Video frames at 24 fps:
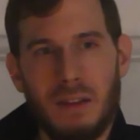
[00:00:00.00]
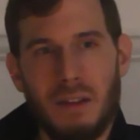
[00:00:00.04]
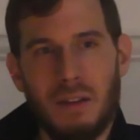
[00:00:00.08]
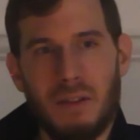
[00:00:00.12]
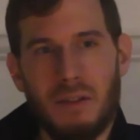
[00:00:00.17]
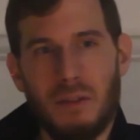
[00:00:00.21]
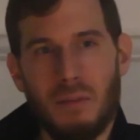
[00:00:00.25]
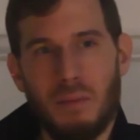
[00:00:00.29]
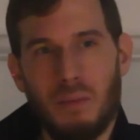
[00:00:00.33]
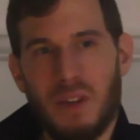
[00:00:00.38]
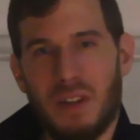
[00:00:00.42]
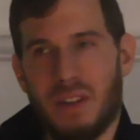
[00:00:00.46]

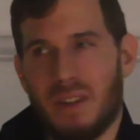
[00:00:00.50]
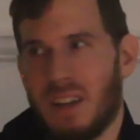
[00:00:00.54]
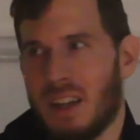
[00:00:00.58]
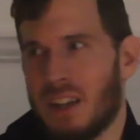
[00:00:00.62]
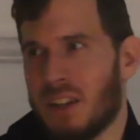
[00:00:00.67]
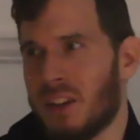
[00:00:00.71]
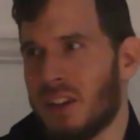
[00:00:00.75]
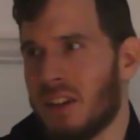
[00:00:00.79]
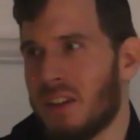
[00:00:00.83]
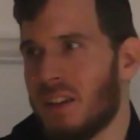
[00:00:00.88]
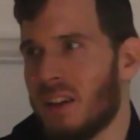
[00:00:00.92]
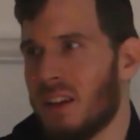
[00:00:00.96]
the
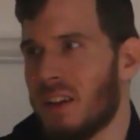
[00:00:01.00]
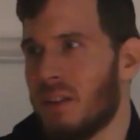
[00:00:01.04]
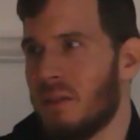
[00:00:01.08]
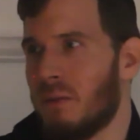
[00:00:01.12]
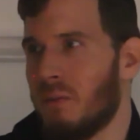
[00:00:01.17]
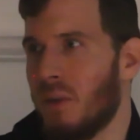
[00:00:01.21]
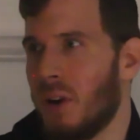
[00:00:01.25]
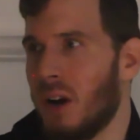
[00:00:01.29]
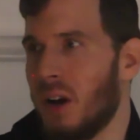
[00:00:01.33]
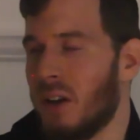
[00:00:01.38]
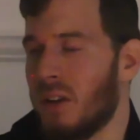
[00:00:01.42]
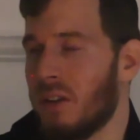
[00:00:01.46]
superstitious are
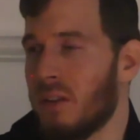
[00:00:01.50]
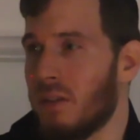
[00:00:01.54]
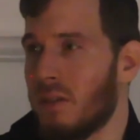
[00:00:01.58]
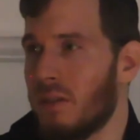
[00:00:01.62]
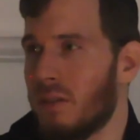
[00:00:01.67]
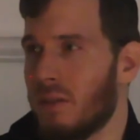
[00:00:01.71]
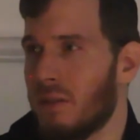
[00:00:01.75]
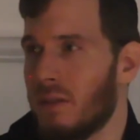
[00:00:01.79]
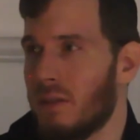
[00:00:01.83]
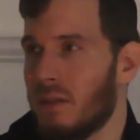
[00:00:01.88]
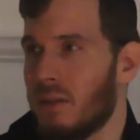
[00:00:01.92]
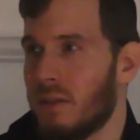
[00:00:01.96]
the
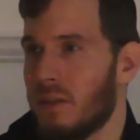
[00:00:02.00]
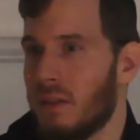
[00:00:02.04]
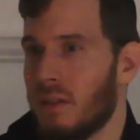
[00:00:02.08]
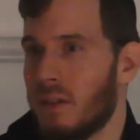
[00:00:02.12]
ones